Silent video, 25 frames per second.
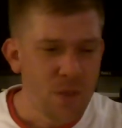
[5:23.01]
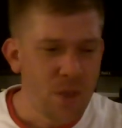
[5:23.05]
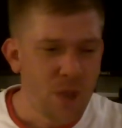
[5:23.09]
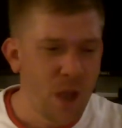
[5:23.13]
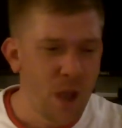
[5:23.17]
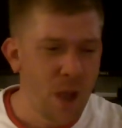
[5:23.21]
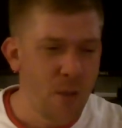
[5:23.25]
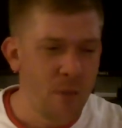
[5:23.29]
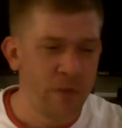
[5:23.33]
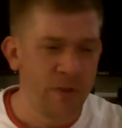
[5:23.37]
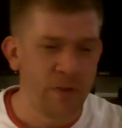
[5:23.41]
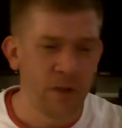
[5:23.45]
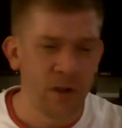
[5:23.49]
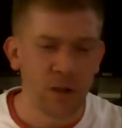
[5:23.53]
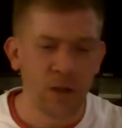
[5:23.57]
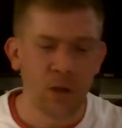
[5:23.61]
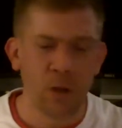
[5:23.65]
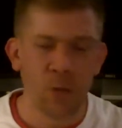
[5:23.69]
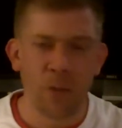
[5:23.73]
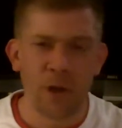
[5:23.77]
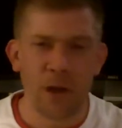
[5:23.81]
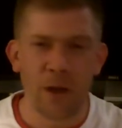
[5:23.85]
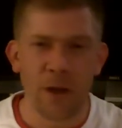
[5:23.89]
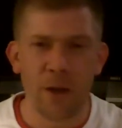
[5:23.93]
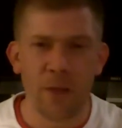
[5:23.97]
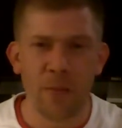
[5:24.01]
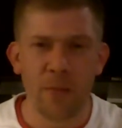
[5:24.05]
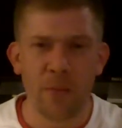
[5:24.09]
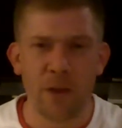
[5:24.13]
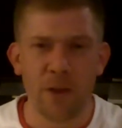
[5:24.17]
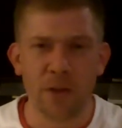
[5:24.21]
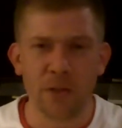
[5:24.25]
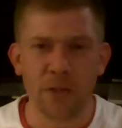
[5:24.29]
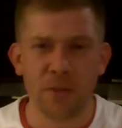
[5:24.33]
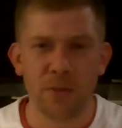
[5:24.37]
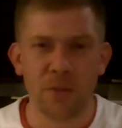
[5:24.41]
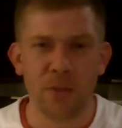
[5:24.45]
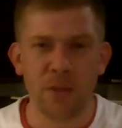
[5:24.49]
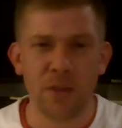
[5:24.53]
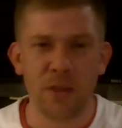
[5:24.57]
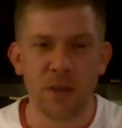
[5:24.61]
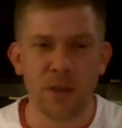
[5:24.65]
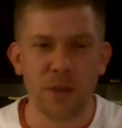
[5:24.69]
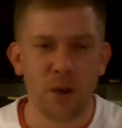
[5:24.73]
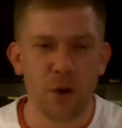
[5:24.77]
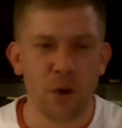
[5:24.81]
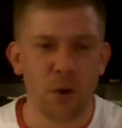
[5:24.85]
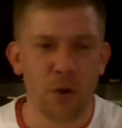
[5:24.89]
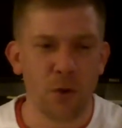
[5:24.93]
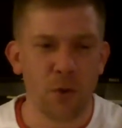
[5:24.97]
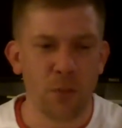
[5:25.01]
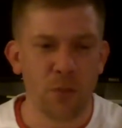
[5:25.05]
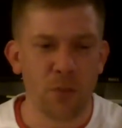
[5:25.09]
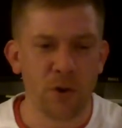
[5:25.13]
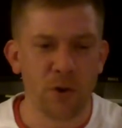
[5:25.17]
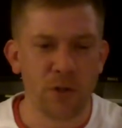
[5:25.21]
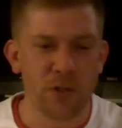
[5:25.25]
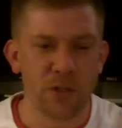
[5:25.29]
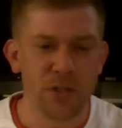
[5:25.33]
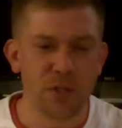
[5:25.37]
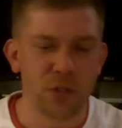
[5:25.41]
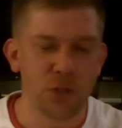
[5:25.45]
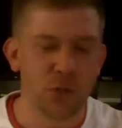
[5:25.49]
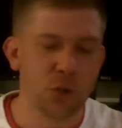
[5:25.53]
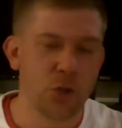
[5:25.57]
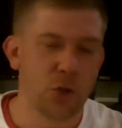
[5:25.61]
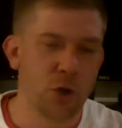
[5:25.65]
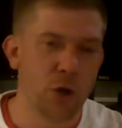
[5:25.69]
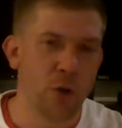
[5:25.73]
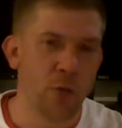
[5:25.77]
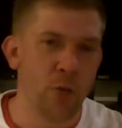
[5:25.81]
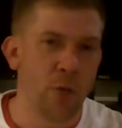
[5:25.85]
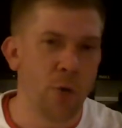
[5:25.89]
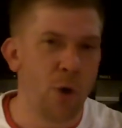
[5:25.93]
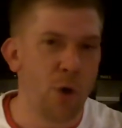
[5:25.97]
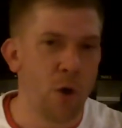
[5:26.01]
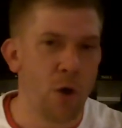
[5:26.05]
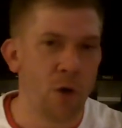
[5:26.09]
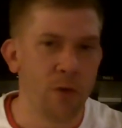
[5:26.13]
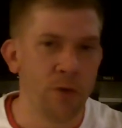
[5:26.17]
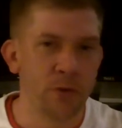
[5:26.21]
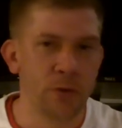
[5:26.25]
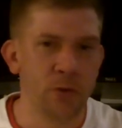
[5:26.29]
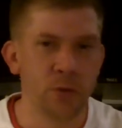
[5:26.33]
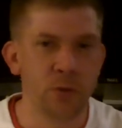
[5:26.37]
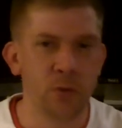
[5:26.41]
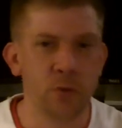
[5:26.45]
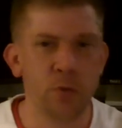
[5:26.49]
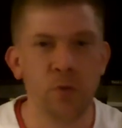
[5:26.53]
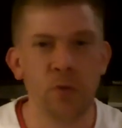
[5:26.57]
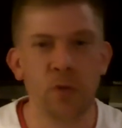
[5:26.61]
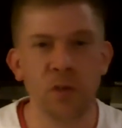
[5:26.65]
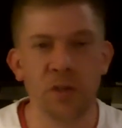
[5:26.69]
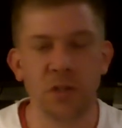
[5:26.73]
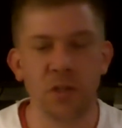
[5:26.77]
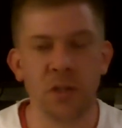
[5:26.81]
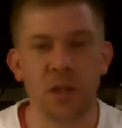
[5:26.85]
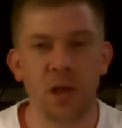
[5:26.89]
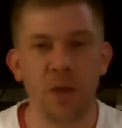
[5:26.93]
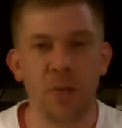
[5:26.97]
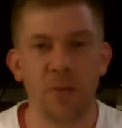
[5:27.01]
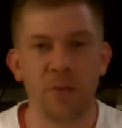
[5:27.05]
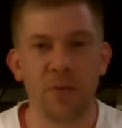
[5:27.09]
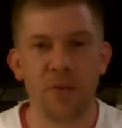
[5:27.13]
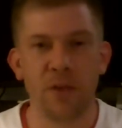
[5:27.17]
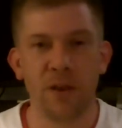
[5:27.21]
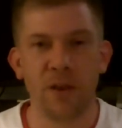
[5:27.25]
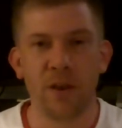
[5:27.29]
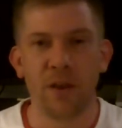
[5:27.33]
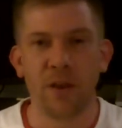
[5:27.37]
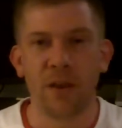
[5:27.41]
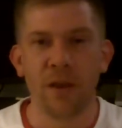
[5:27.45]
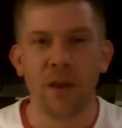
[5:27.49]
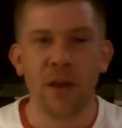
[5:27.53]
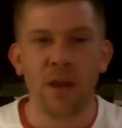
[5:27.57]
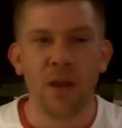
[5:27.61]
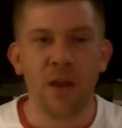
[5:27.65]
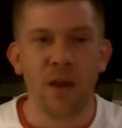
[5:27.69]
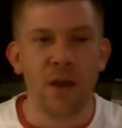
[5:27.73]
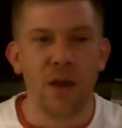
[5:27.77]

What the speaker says: I talked a little about some of the early predecessors, John Rawls, who does a lot pertaining